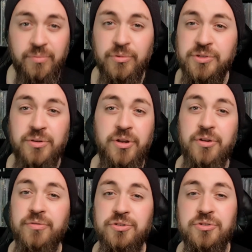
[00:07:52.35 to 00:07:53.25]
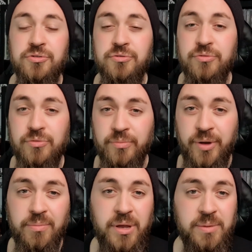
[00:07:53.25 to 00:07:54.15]
Wasn't heard of at all
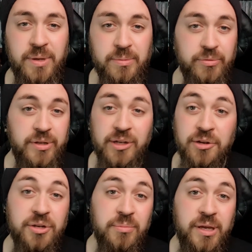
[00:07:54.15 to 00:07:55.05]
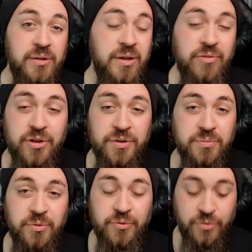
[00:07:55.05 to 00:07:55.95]
by many people, including me. I never heard of
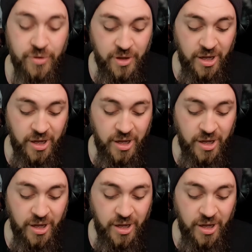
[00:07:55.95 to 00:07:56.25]
them before.